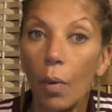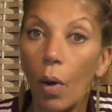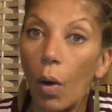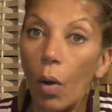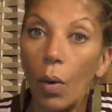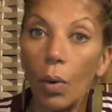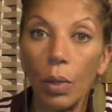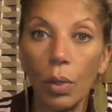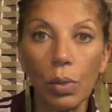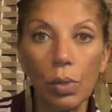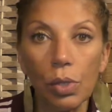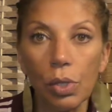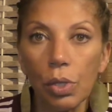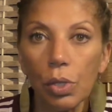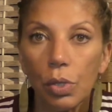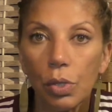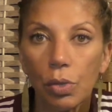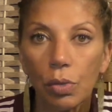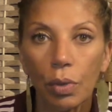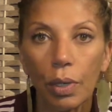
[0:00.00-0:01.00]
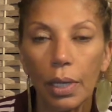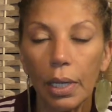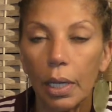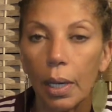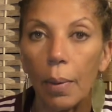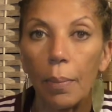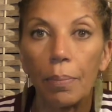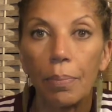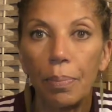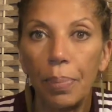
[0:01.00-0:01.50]
Oh, you should drink
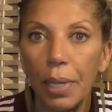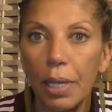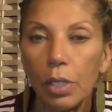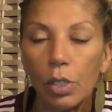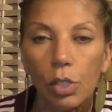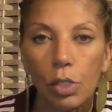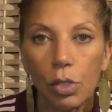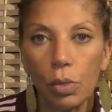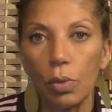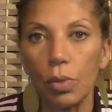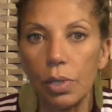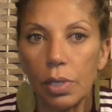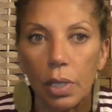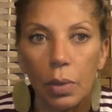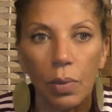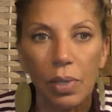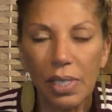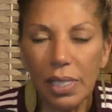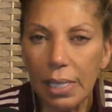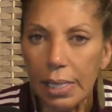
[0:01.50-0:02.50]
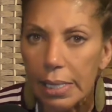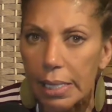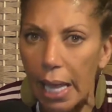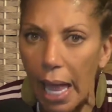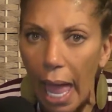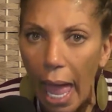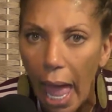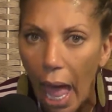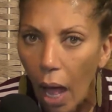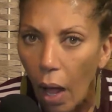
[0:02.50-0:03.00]
beet juice. He was into
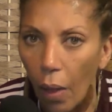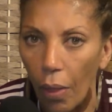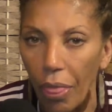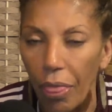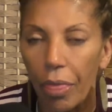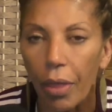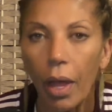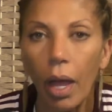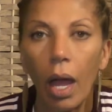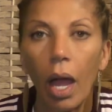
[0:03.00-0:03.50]
health.